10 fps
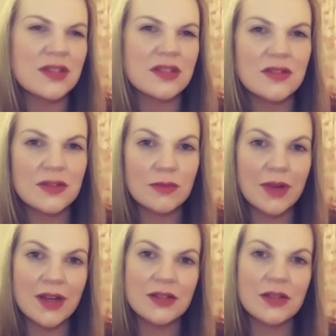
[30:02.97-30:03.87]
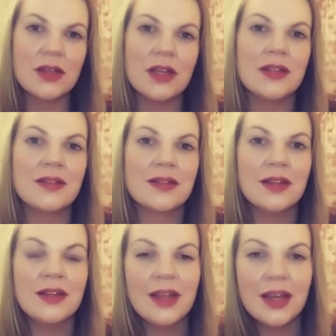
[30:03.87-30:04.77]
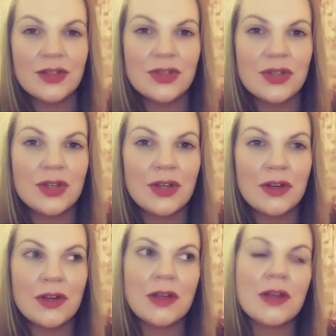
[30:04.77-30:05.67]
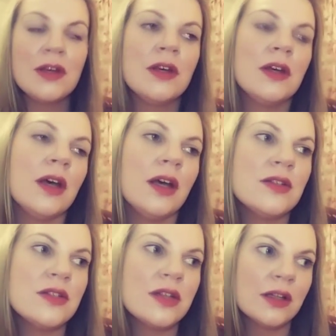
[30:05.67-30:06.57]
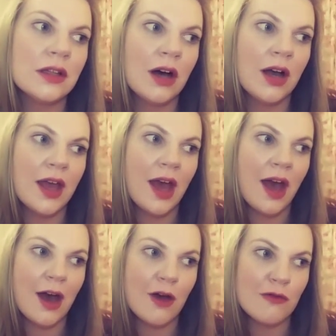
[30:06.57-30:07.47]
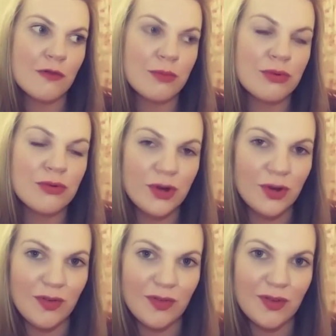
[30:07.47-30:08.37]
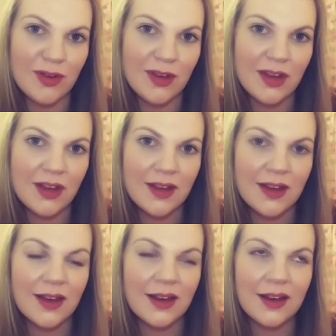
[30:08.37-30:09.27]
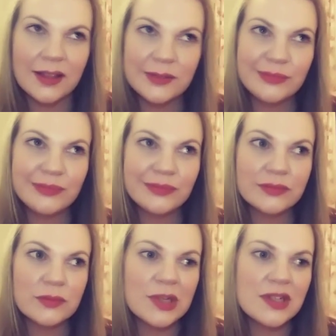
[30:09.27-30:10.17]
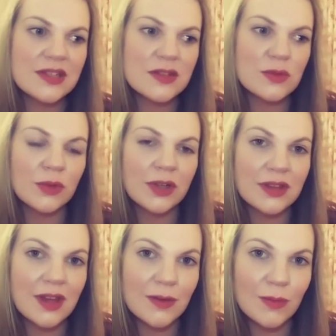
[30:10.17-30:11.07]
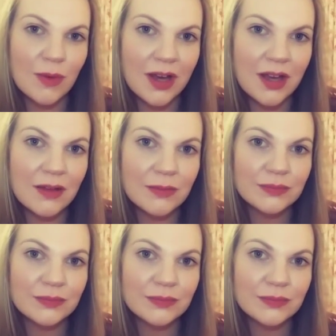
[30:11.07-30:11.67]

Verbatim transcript: and surrender in this connection until i have proof um, but it doesn't work that way